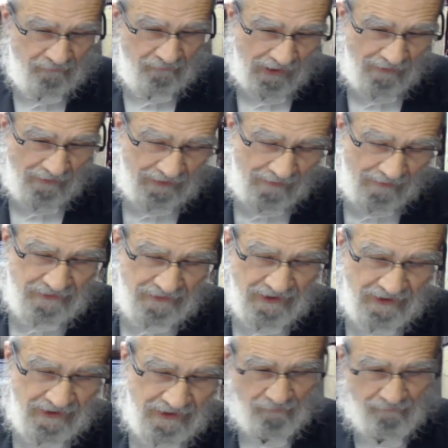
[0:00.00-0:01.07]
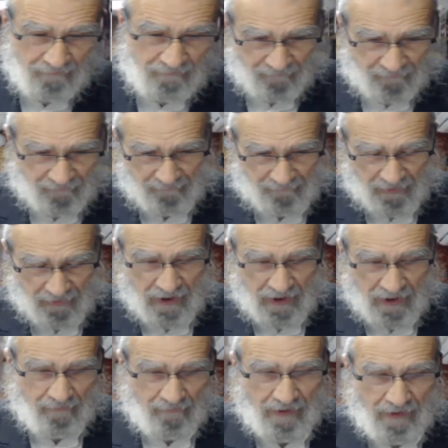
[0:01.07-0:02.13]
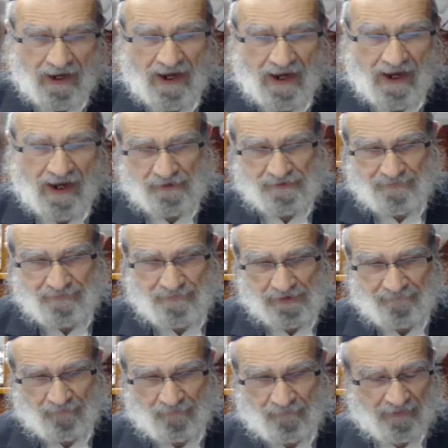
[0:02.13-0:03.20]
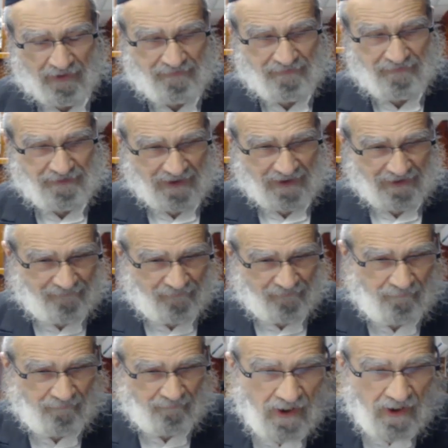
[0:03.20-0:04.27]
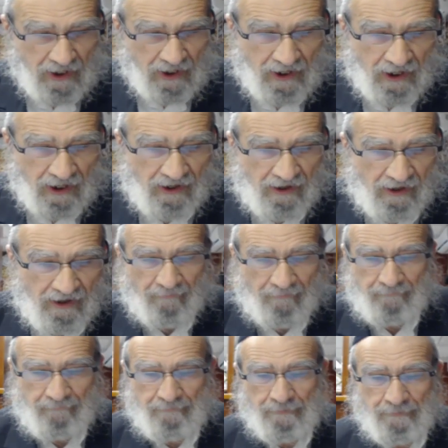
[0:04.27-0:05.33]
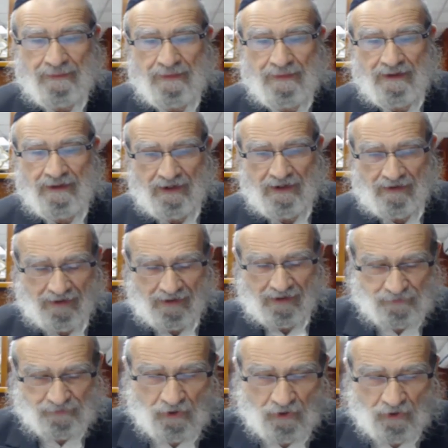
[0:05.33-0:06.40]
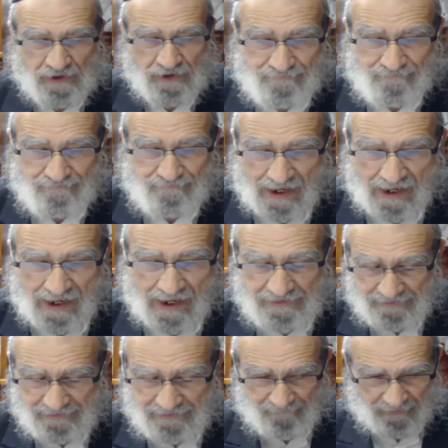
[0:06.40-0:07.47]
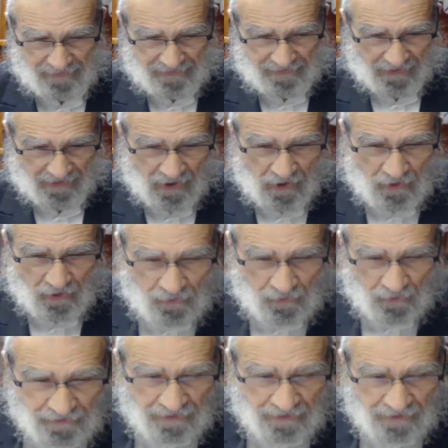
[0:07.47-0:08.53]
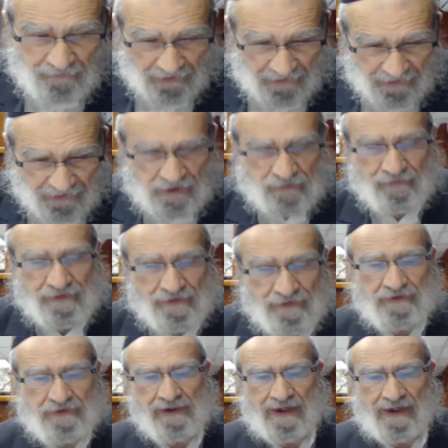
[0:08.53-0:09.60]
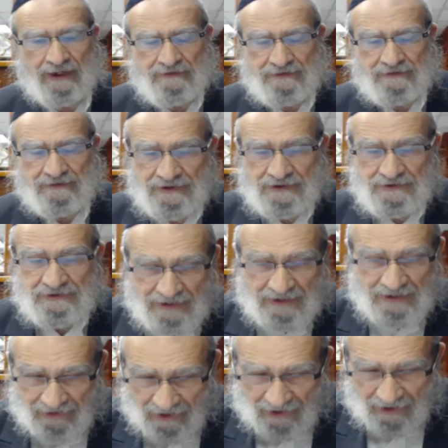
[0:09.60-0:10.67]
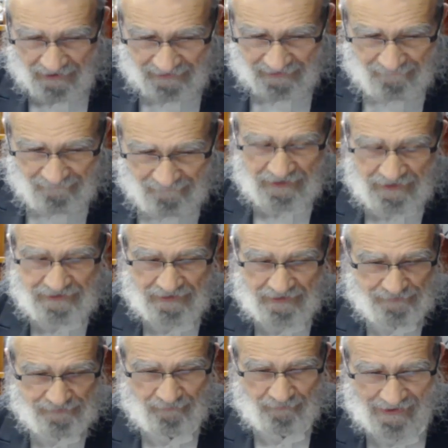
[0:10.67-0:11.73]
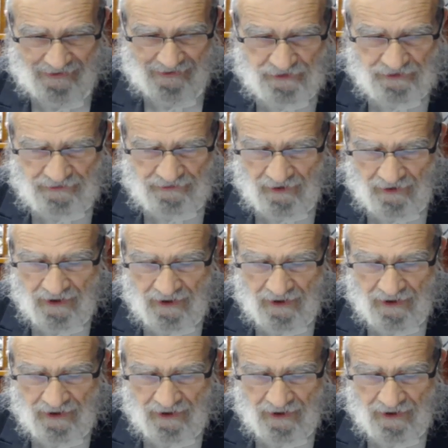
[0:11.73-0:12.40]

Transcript: uh, coming there from from from a high perspective, from as you said, from um, Amshachas uh, um, Mad, looking the interest in the land. This is like giving it inspiration.